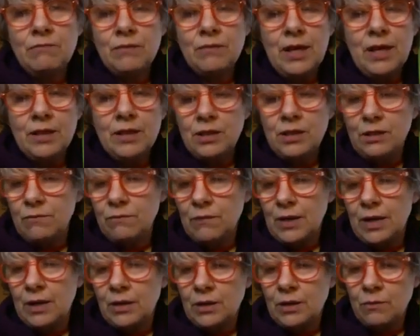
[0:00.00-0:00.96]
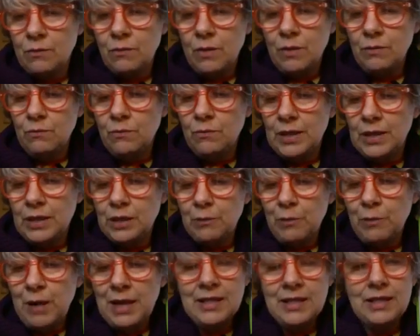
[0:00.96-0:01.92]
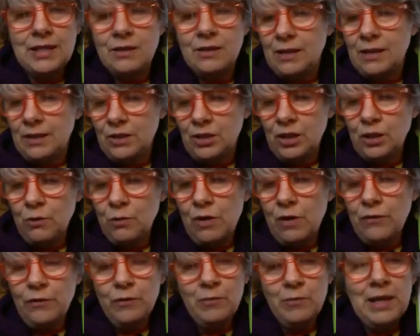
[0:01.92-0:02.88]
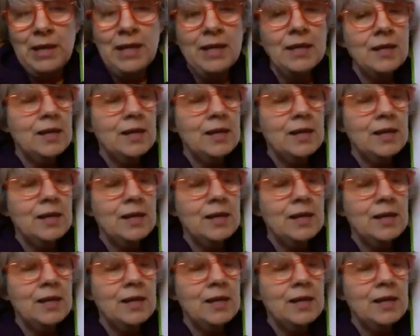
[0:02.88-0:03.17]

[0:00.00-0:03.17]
that one needs to practice, and it's just worked for me.